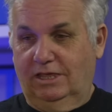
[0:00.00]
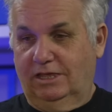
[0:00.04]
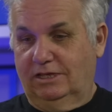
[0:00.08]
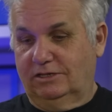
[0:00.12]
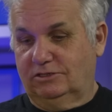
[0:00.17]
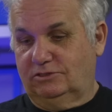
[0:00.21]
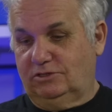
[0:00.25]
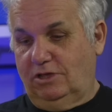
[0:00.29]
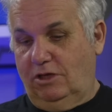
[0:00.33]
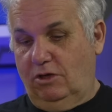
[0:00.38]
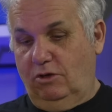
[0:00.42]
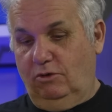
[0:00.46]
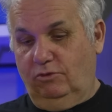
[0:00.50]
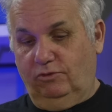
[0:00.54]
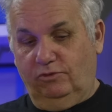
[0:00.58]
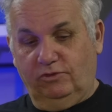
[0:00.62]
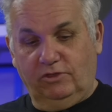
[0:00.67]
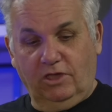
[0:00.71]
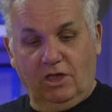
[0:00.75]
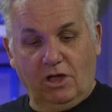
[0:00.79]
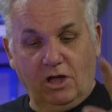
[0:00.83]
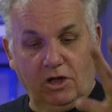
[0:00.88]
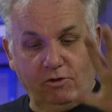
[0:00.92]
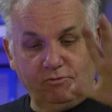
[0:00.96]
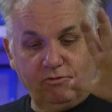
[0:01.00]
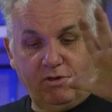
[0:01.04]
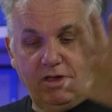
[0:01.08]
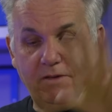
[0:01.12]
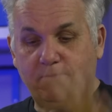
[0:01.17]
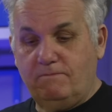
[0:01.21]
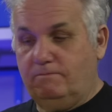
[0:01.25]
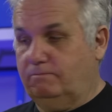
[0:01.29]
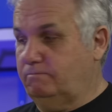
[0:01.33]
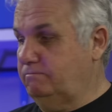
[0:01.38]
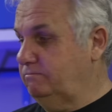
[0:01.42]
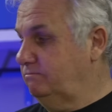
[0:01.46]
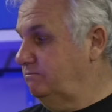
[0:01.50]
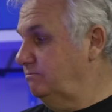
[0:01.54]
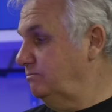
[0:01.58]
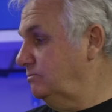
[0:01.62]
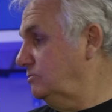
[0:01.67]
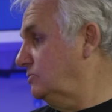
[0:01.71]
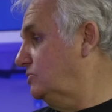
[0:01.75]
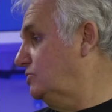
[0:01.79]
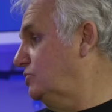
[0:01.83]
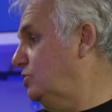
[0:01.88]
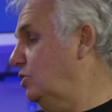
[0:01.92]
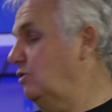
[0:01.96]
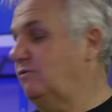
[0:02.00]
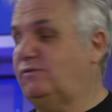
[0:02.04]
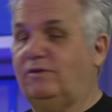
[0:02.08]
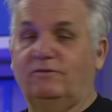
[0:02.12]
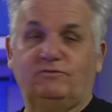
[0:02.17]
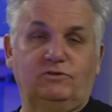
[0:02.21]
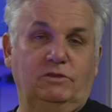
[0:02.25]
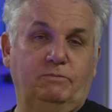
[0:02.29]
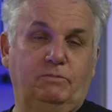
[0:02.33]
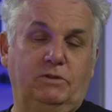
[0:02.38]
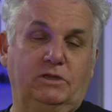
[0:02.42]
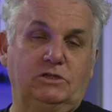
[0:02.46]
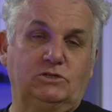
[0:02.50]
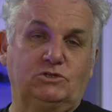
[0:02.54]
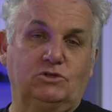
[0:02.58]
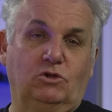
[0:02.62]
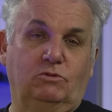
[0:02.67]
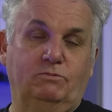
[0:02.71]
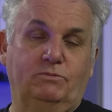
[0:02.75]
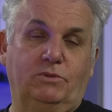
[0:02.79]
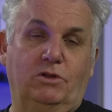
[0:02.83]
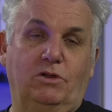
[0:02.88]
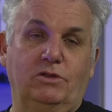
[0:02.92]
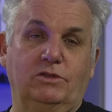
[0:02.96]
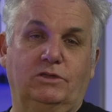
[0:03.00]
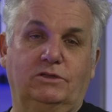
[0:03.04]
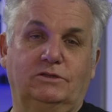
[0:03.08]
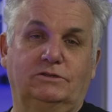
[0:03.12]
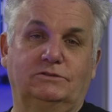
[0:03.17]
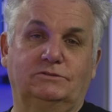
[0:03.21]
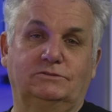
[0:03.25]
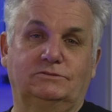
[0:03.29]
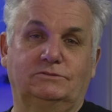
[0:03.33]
So the RM 250 Pichon bike,